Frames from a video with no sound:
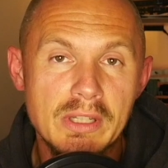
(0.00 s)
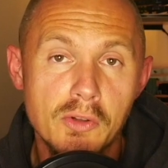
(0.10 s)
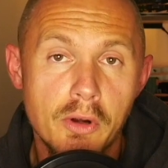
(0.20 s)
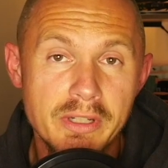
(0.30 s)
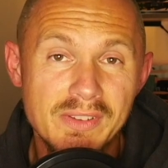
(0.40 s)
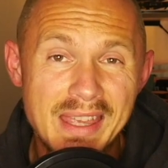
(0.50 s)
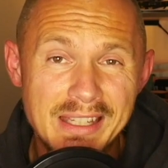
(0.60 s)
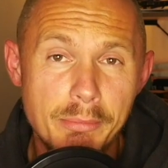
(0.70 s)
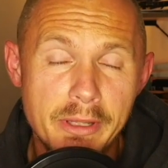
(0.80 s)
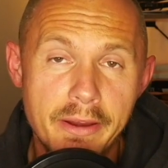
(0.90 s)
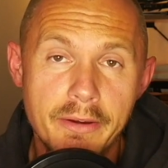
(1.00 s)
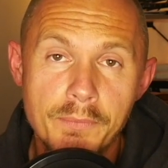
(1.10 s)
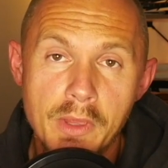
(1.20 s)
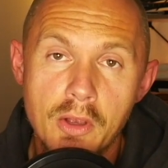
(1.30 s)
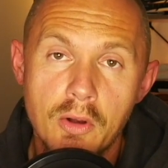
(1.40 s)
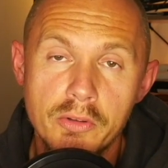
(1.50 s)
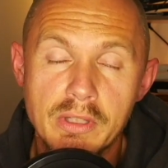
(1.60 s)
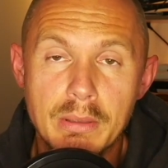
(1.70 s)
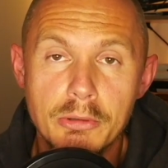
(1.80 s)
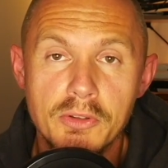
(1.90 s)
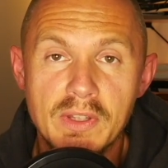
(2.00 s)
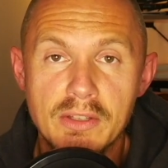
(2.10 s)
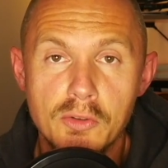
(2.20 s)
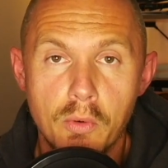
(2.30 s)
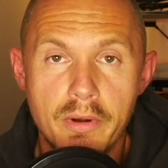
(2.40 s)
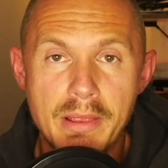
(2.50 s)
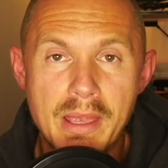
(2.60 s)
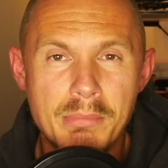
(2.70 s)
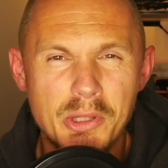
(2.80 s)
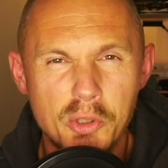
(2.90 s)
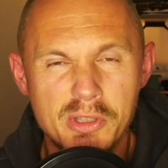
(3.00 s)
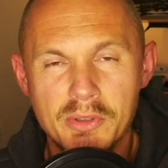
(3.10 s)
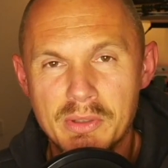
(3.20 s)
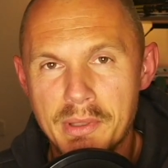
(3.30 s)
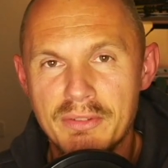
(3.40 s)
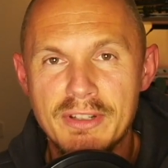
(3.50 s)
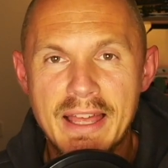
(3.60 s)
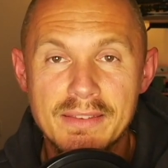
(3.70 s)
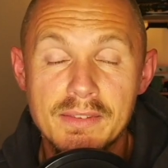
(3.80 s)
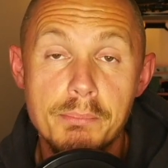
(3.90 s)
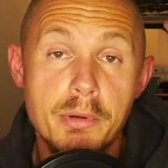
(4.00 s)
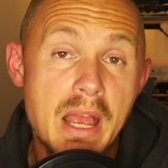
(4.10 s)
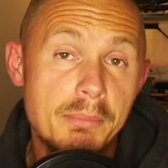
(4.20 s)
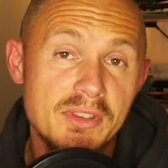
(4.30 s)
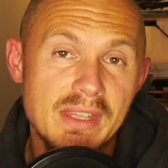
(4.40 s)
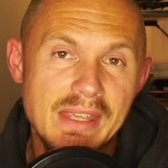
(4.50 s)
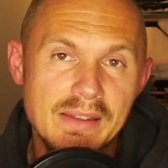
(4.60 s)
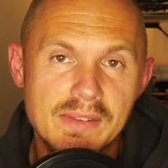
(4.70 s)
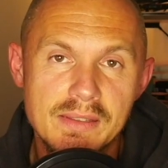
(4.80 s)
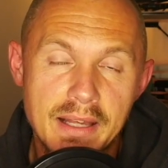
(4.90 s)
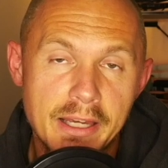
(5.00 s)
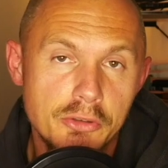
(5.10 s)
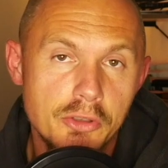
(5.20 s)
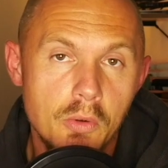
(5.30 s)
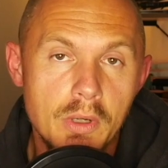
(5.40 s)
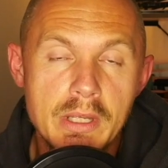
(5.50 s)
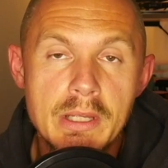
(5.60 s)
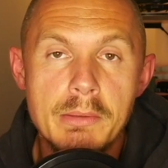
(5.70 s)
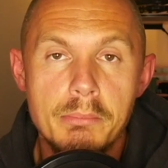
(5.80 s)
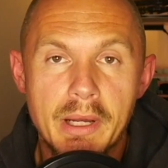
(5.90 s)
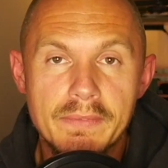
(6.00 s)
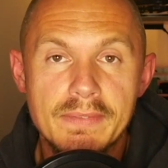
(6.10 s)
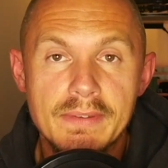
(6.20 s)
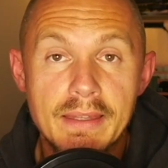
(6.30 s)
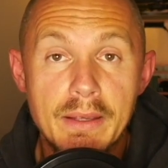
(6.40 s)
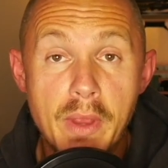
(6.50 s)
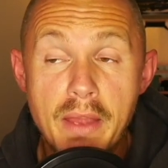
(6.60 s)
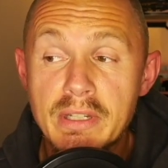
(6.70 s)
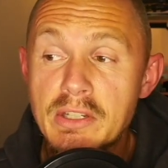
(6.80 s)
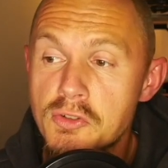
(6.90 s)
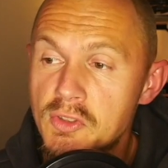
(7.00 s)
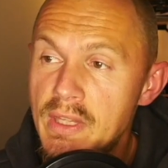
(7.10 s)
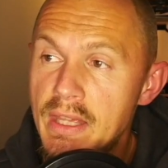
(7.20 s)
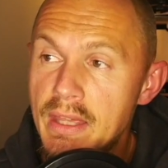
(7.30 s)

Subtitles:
as hard as any player on the WTA Tour. And Badosa was a bit flat, perhaps the heat, I don't know. But we have an interesting